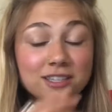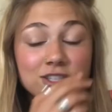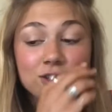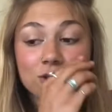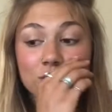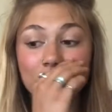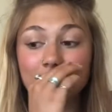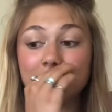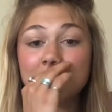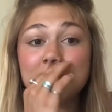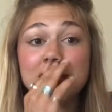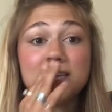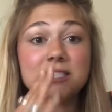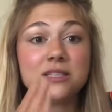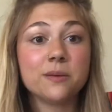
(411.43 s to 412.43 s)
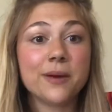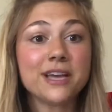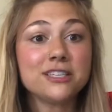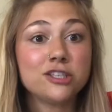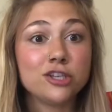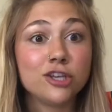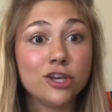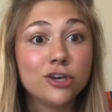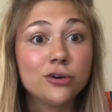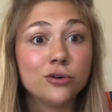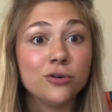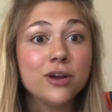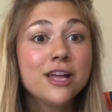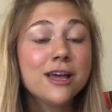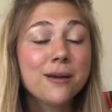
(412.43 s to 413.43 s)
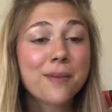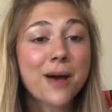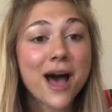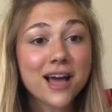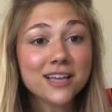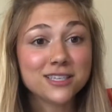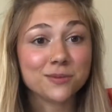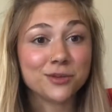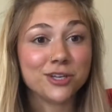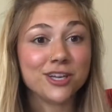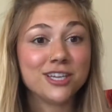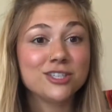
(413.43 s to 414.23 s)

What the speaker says: And so the world needs the best you possible.